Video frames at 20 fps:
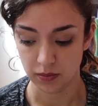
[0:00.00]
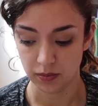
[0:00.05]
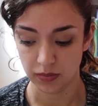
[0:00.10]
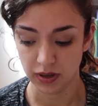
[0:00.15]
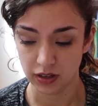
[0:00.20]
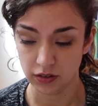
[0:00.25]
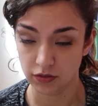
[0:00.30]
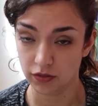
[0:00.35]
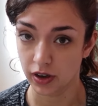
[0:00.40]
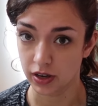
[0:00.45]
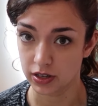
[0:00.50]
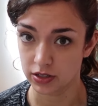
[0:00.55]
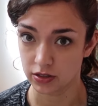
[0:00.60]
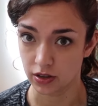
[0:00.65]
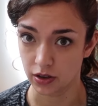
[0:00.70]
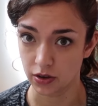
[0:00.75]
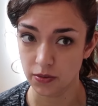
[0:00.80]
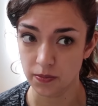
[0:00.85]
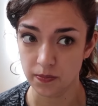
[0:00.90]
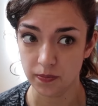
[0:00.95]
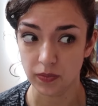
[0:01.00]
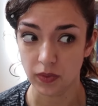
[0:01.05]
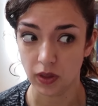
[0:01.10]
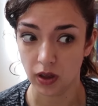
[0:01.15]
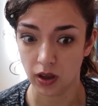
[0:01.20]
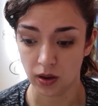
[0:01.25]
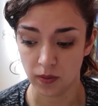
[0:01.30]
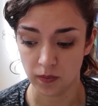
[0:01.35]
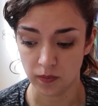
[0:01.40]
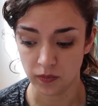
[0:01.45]
Be advised though,
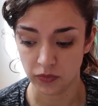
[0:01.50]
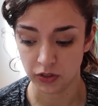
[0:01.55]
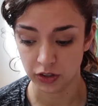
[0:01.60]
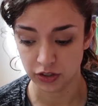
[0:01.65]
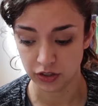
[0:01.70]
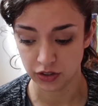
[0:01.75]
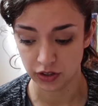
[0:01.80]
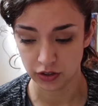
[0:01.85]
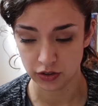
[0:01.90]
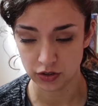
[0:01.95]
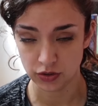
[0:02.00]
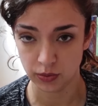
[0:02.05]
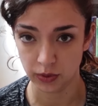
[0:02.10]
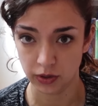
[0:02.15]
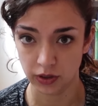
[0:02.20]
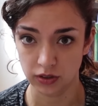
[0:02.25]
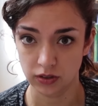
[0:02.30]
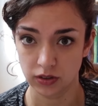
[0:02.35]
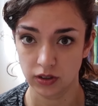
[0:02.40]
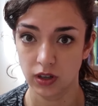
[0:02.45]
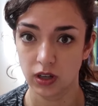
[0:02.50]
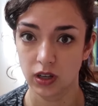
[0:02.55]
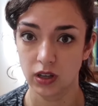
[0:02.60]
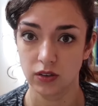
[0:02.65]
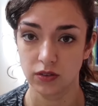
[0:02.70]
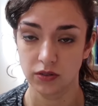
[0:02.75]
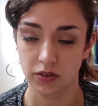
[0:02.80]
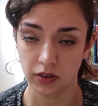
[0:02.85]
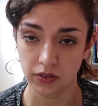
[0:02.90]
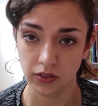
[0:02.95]
the Dutch word
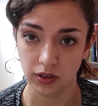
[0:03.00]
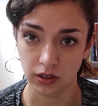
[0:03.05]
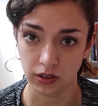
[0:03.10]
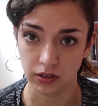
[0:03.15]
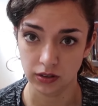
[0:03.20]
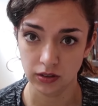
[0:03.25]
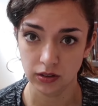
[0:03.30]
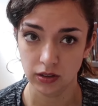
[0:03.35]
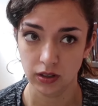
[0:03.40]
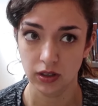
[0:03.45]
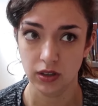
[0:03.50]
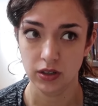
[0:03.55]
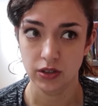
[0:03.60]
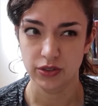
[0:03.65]
wandelen